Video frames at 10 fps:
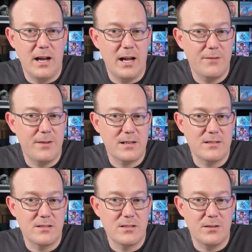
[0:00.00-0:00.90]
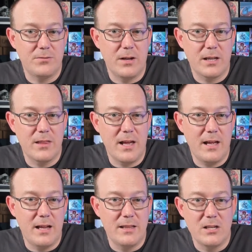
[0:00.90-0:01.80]
artifacts and stuff like
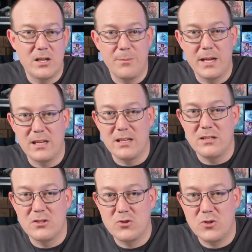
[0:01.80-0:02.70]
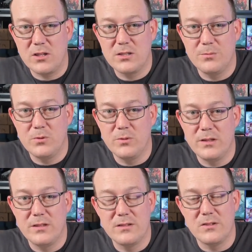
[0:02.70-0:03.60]
that, and then you can make it indestructible
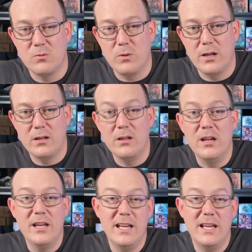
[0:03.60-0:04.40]
with this as well.